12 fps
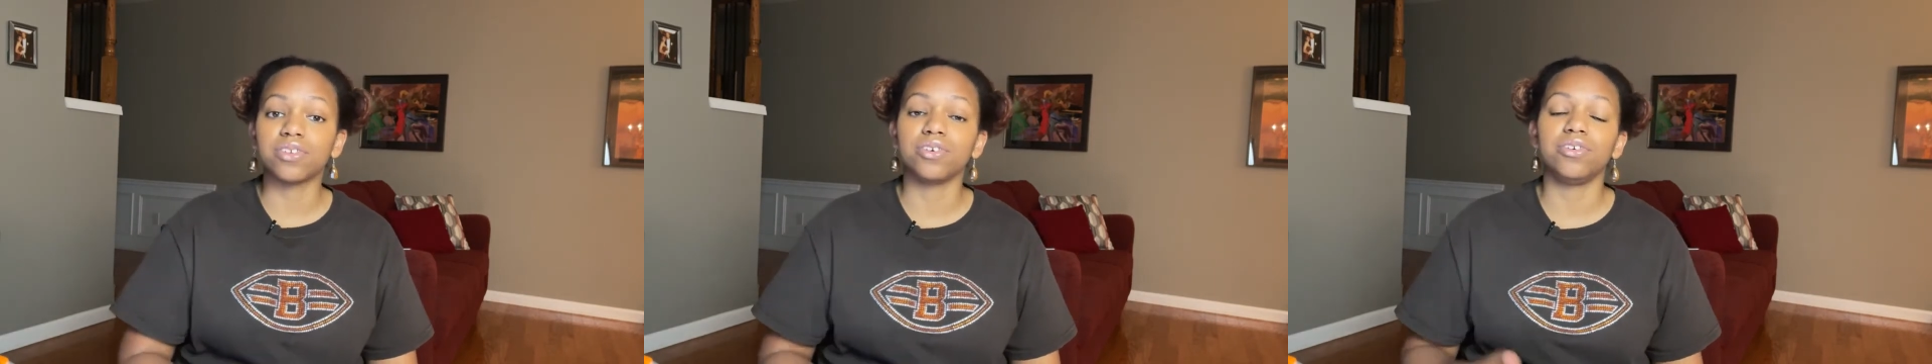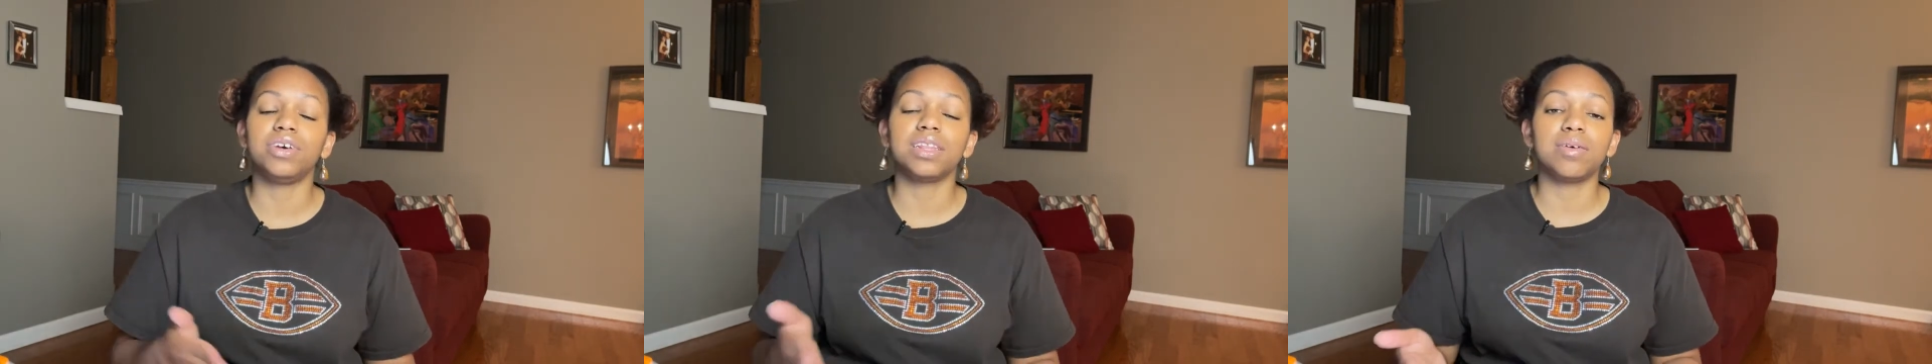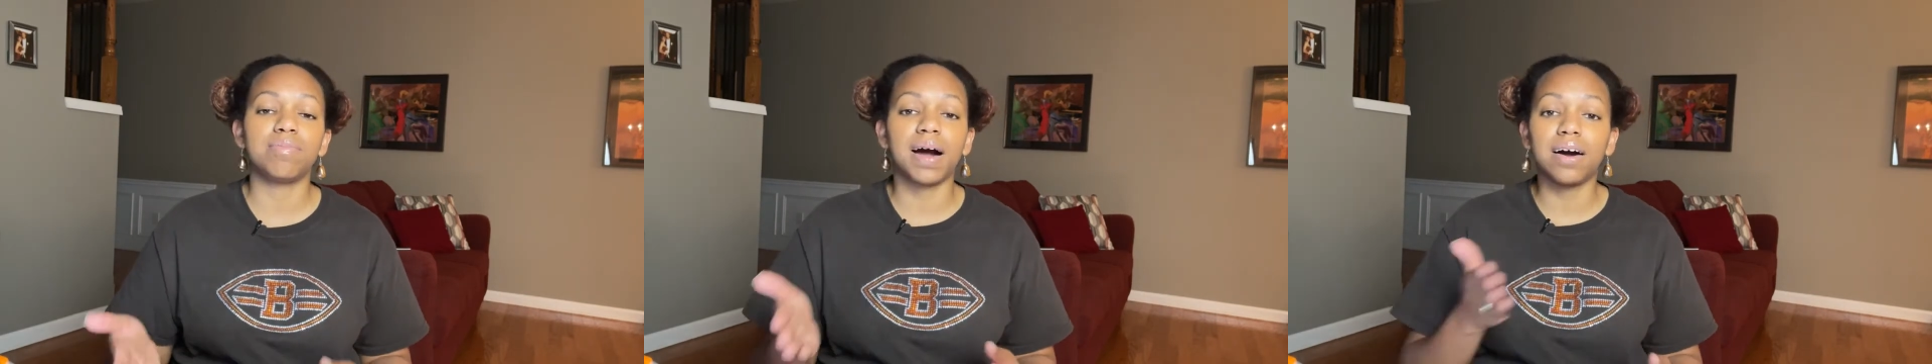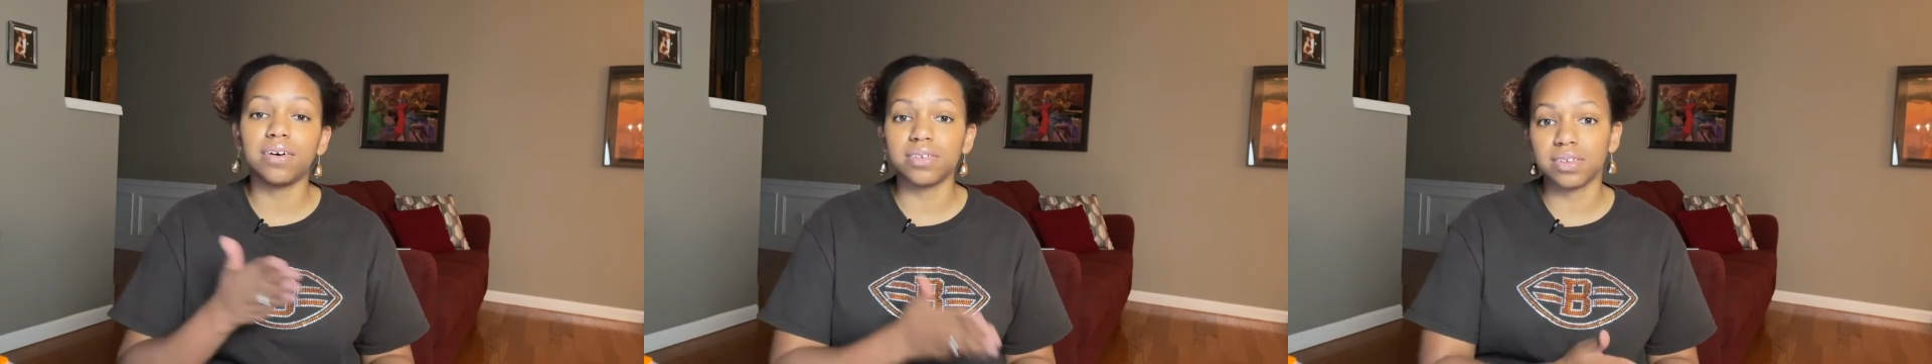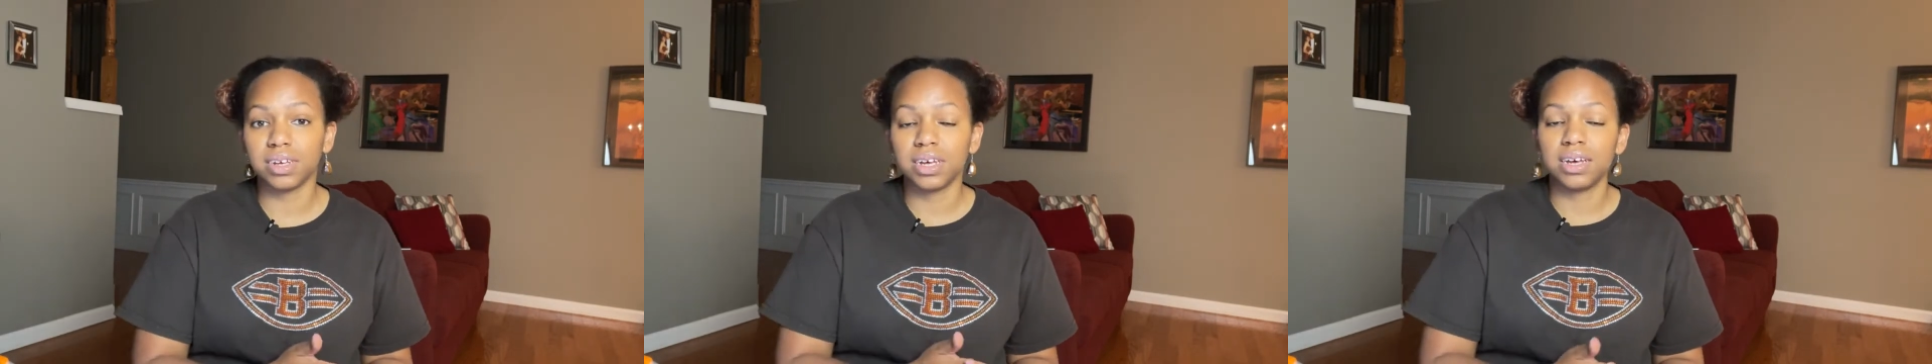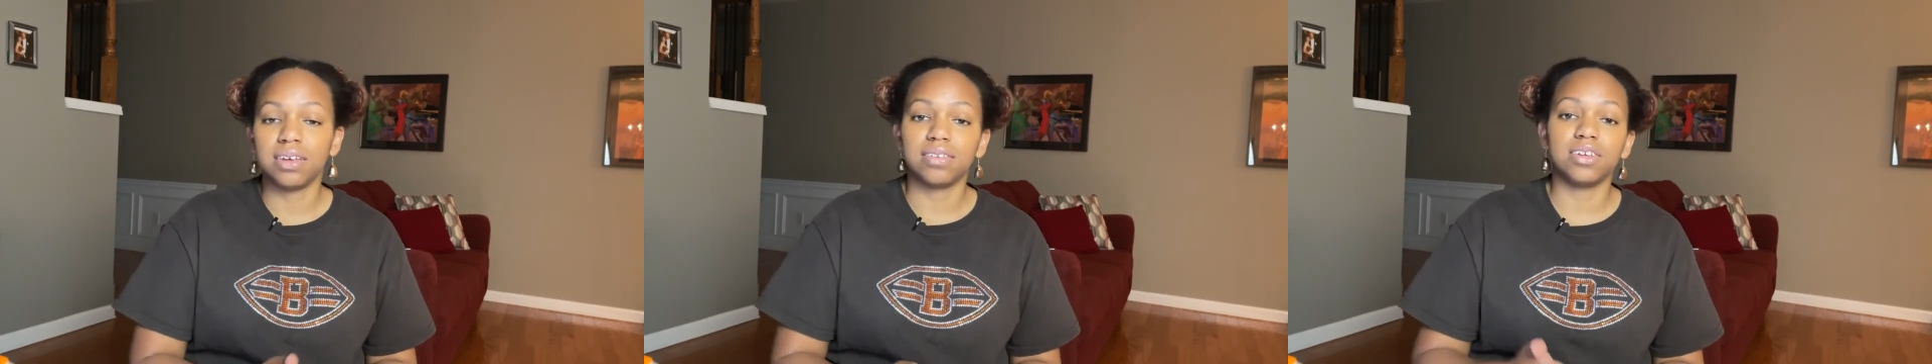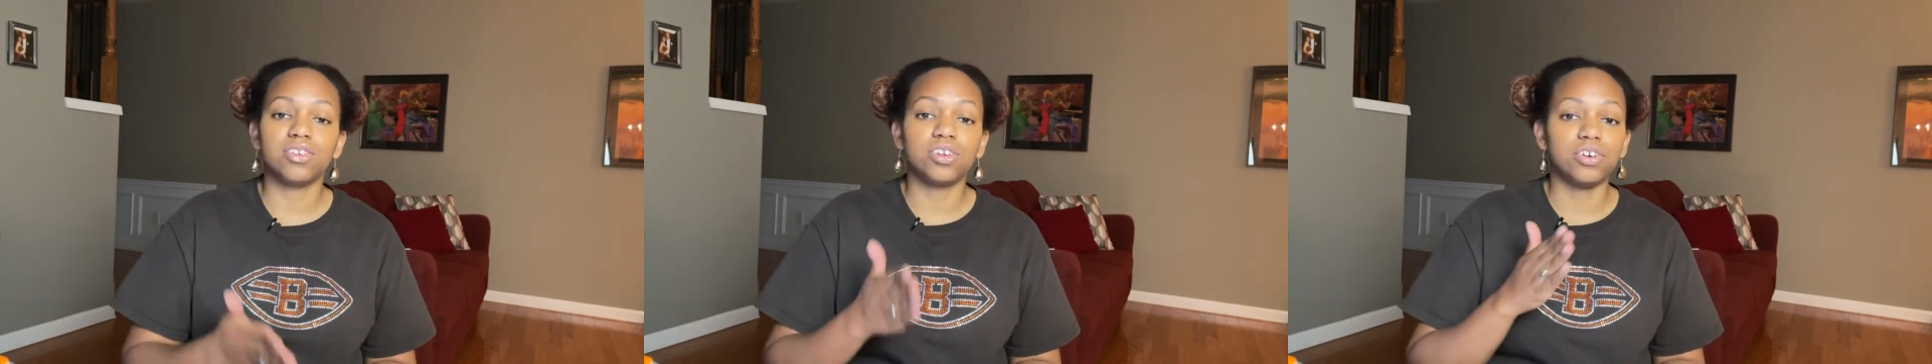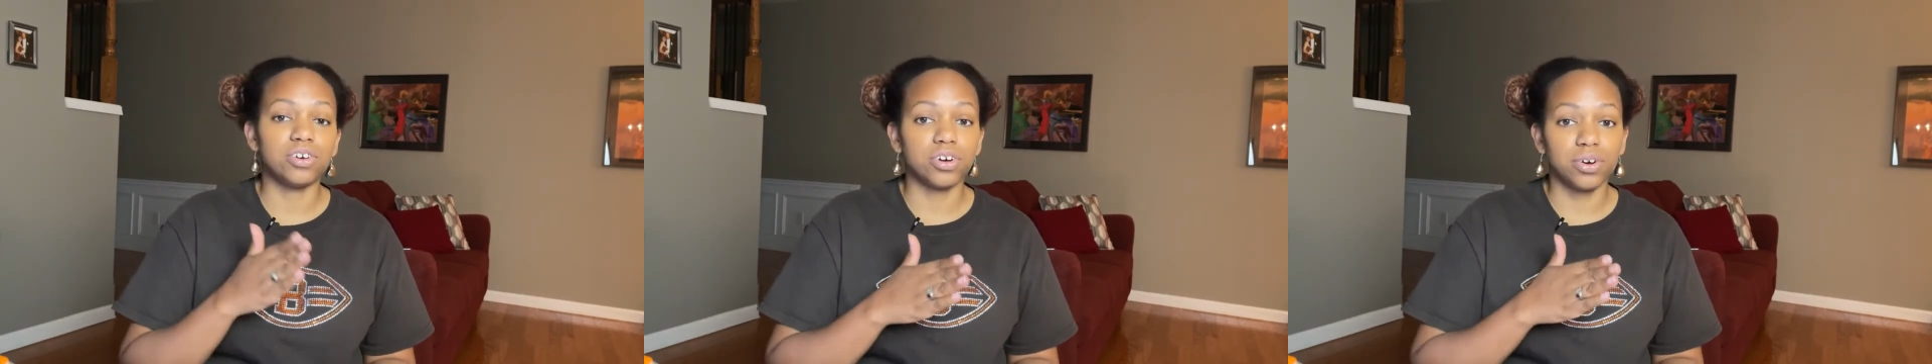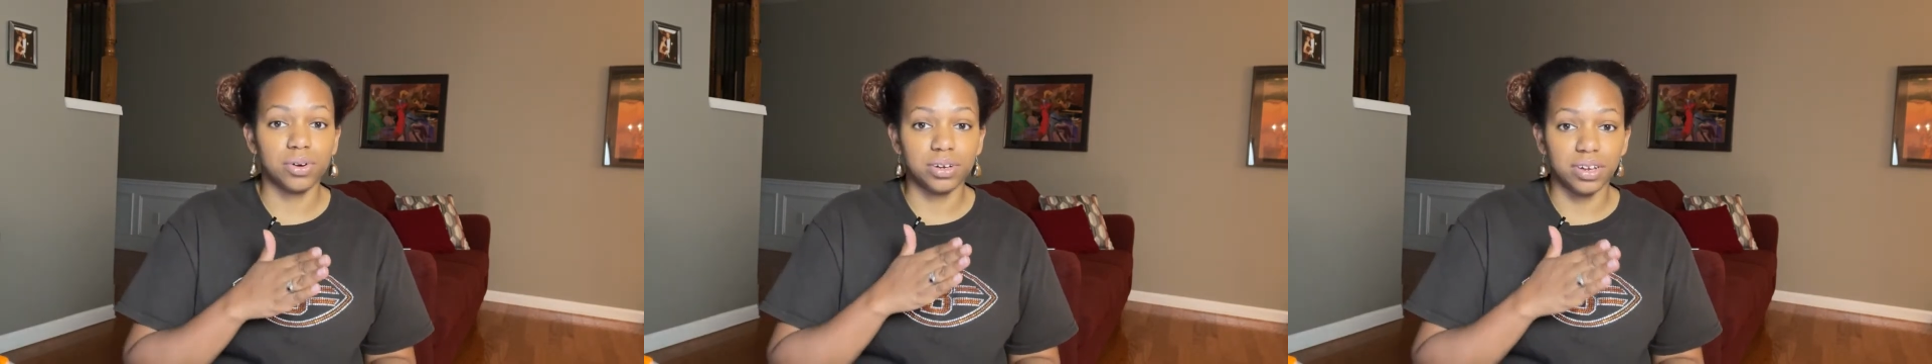So you get the miles sent to your